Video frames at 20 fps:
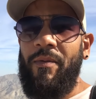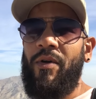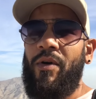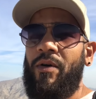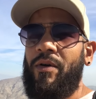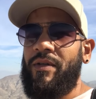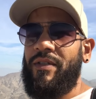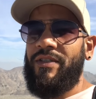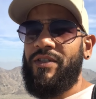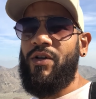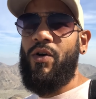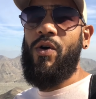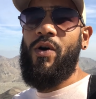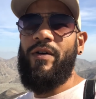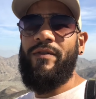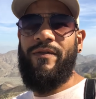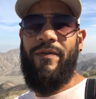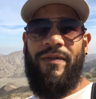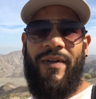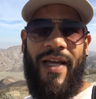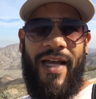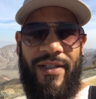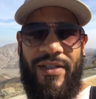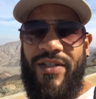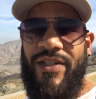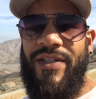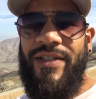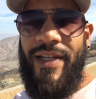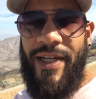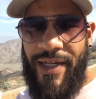oh no, it's called
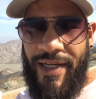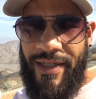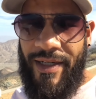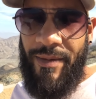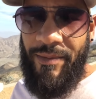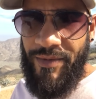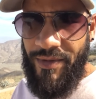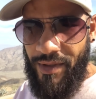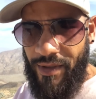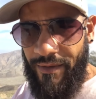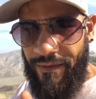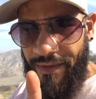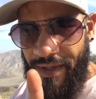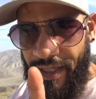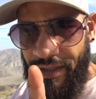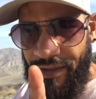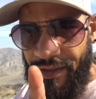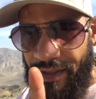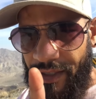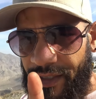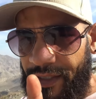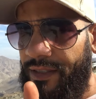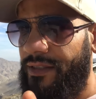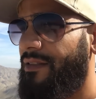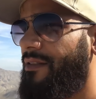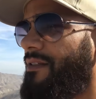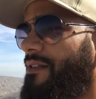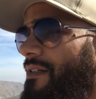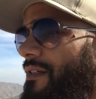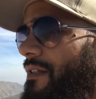flat sticking. I'm sorry, flat sticking.